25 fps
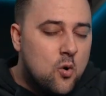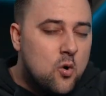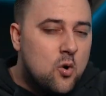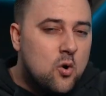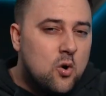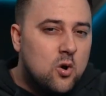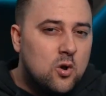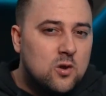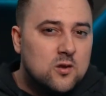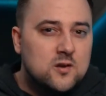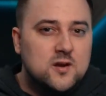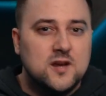
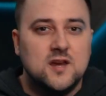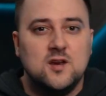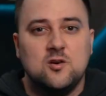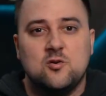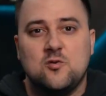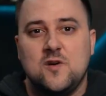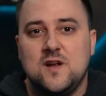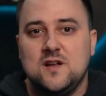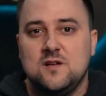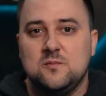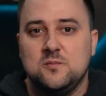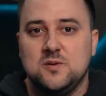all
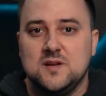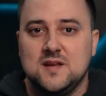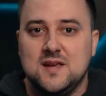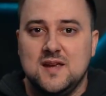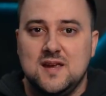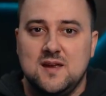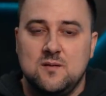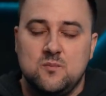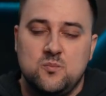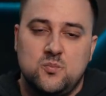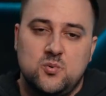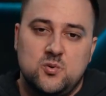
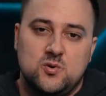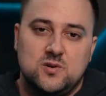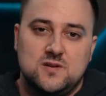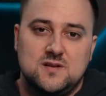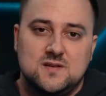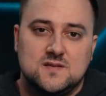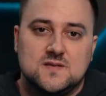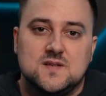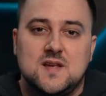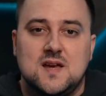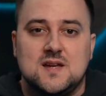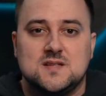incredibly
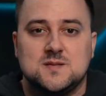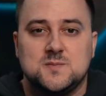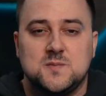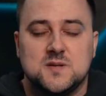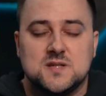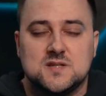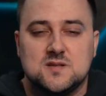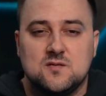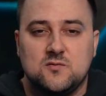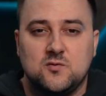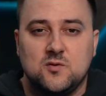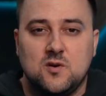important
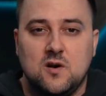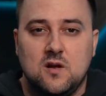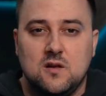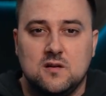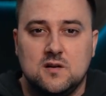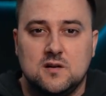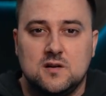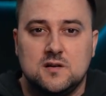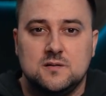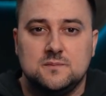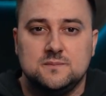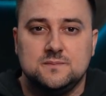aspects of
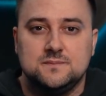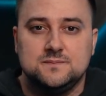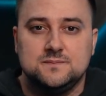color.